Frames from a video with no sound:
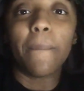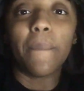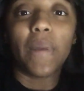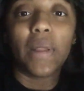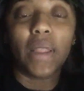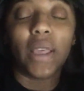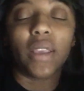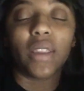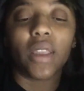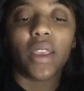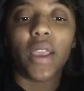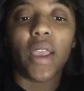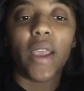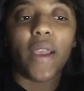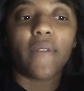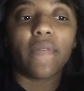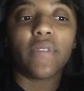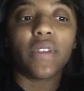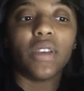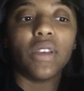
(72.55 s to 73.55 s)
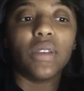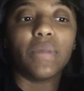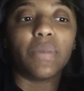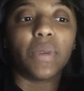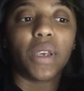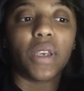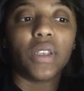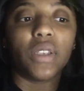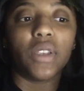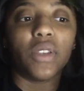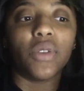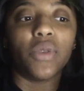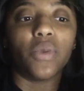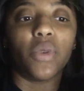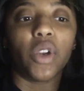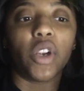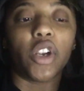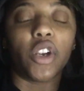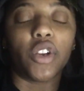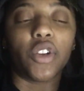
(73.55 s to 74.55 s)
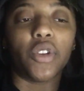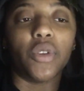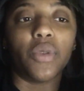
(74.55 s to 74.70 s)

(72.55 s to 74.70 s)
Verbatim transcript: But like they have these places where